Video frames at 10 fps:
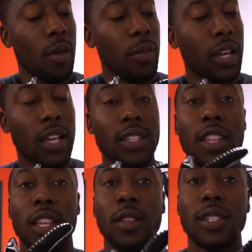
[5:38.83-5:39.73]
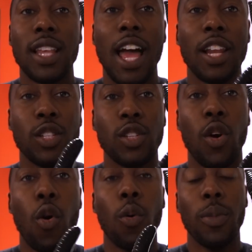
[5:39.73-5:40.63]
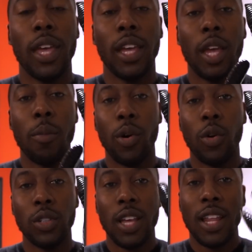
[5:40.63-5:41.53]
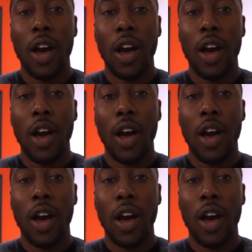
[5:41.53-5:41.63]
because the sign is so big and bold.